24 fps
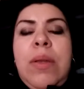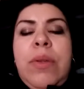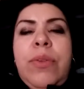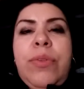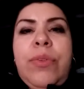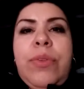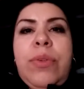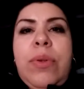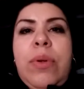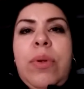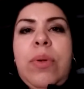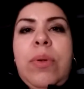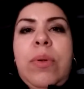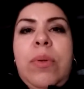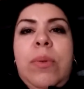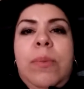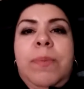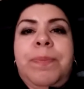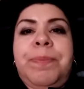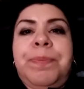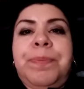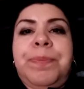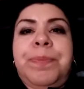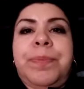
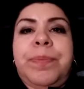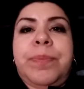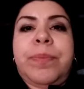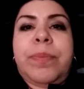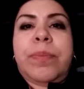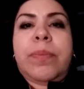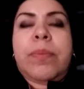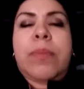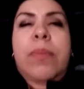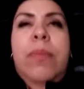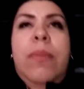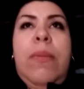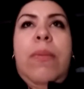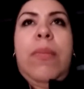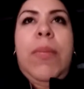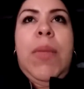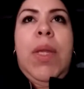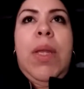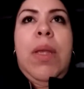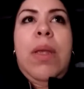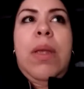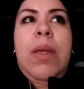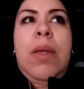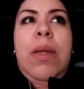So
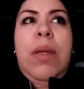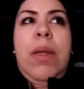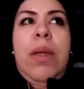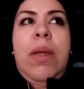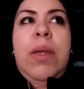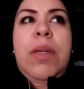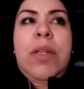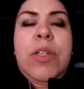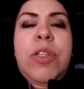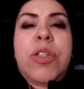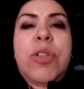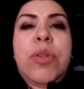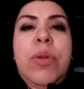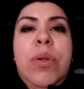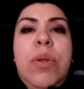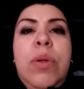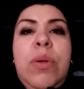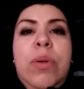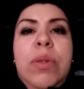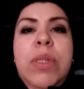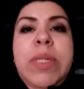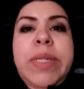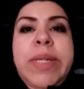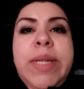issue
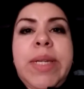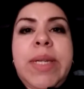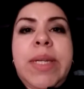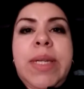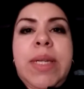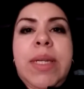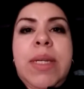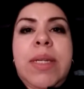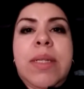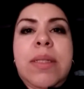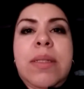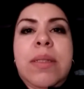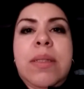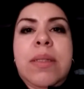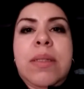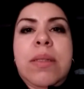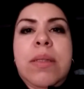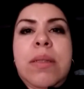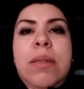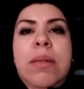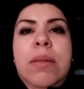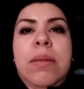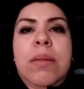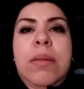your
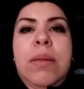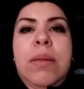tickets,